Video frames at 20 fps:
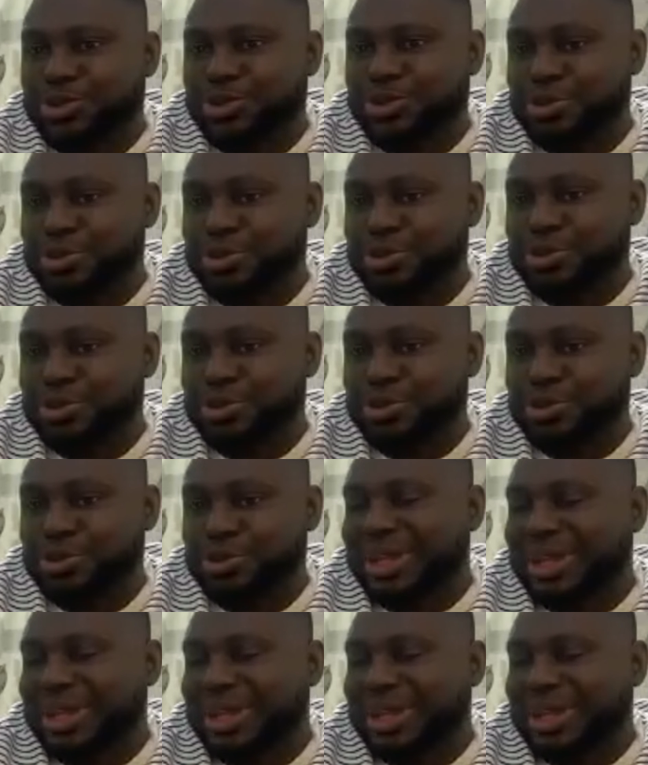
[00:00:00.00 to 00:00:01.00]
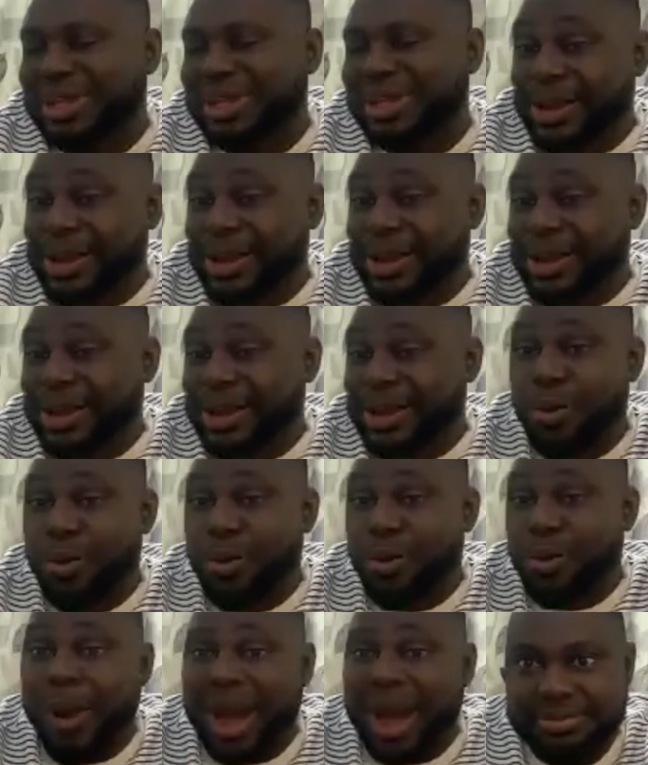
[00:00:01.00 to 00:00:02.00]
to be
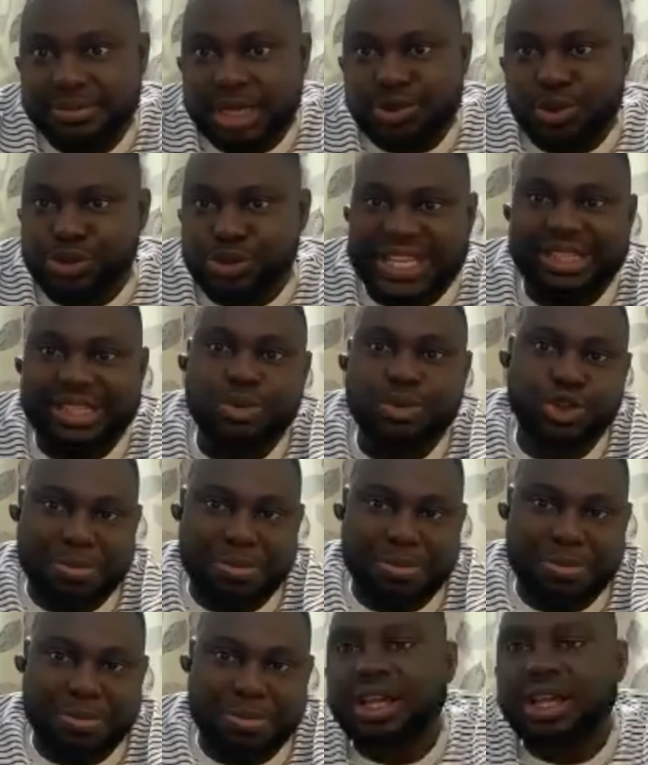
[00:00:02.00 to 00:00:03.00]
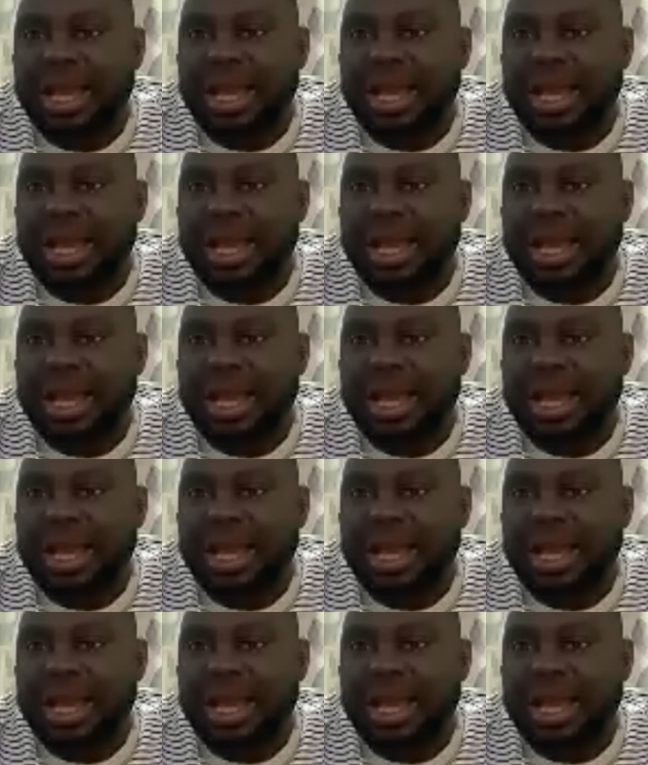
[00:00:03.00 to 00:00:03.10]
one on your behalf,